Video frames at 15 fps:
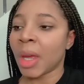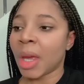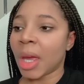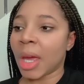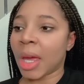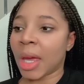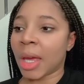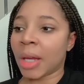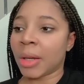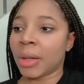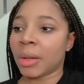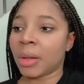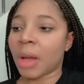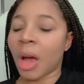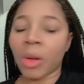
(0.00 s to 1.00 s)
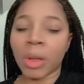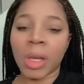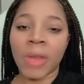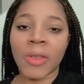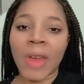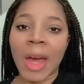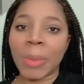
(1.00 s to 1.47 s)
And not
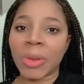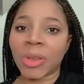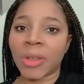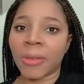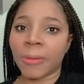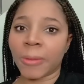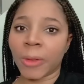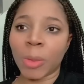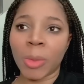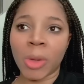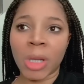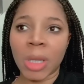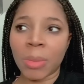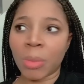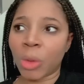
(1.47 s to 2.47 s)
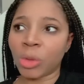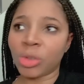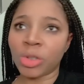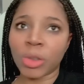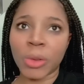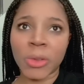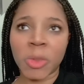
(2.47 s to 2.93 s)
only that, but the verbal,
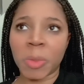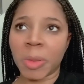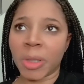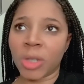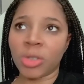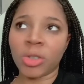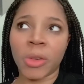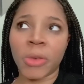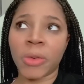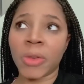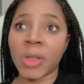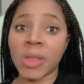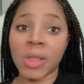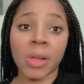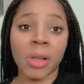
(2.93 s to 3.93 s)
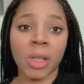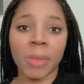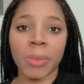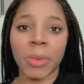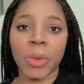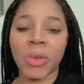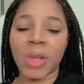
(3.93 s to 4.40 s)
emotional, spiritual, physical
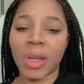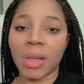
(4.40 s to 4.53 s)
abuse.